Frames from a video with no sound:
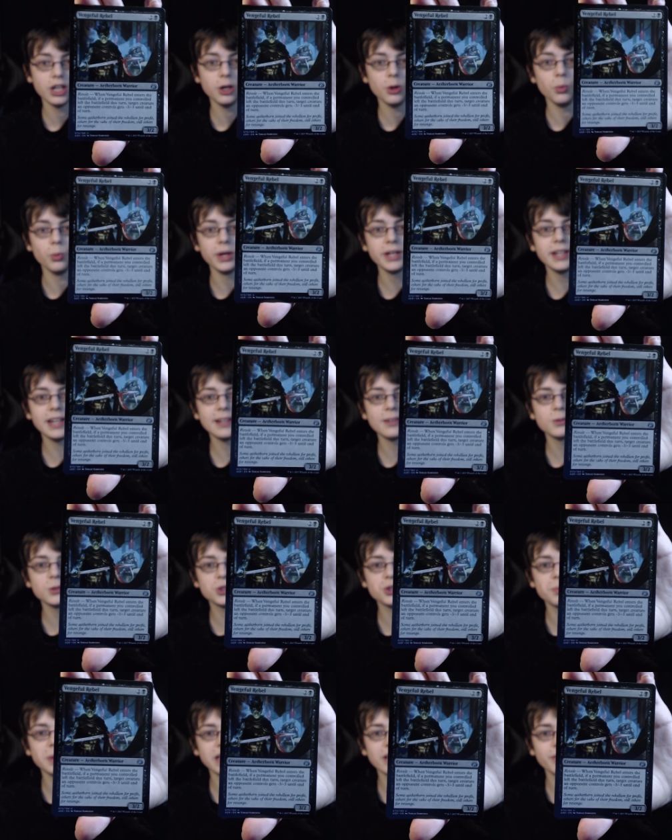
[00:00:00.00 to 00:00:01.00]
When it enters
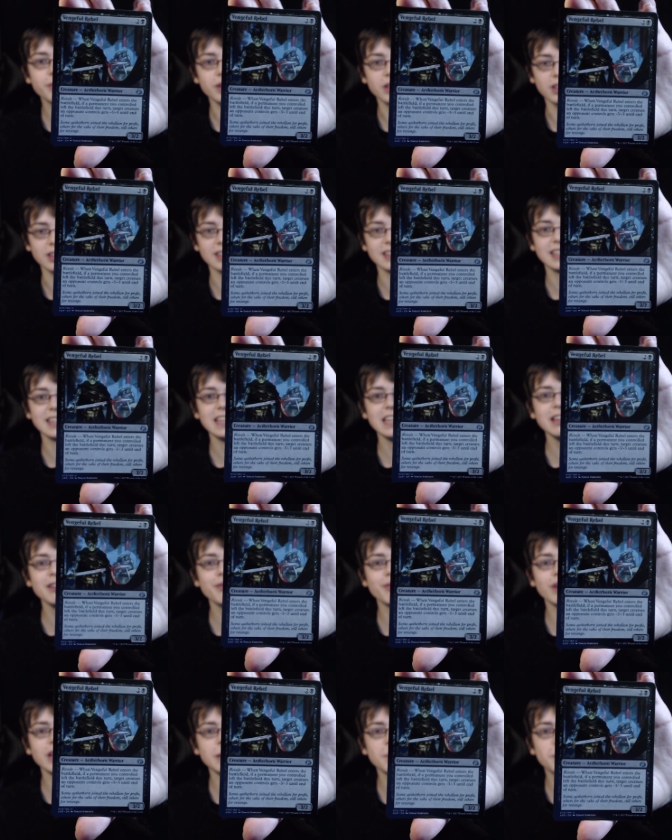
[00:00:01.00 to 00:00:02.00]
the battlefield,
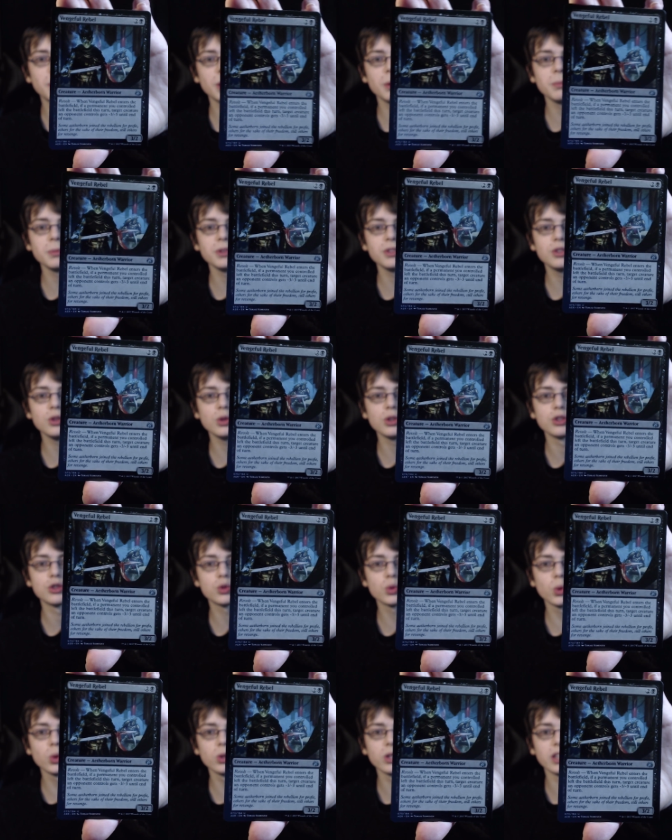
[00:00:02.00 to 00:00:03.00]
if a permanent you
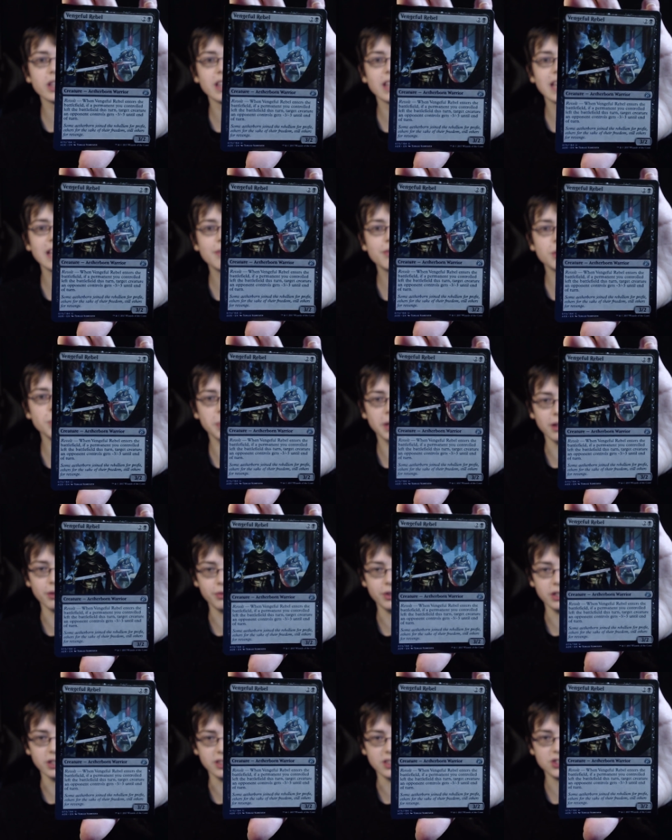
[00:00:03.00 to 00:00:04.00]
control left the
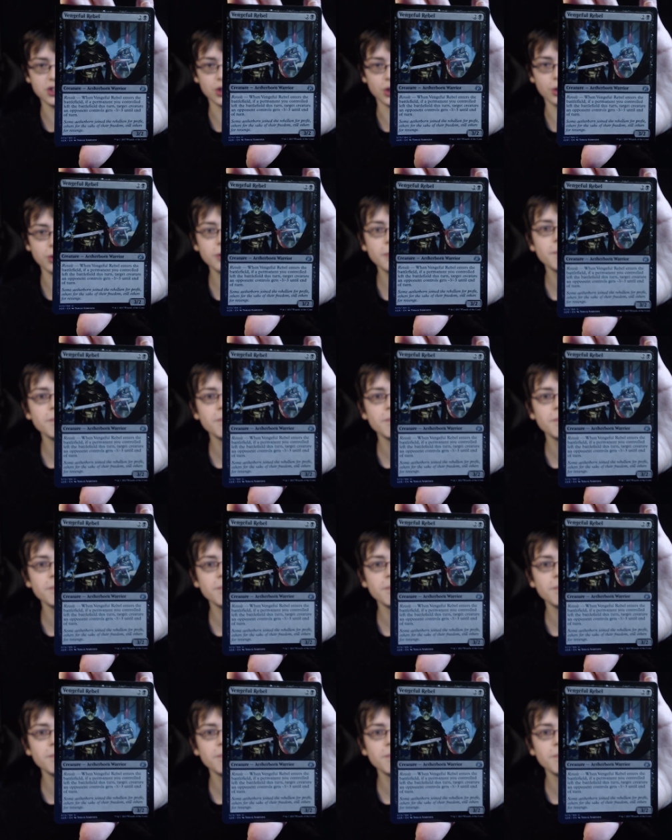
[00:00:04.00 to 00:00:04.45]
battlefield this turn,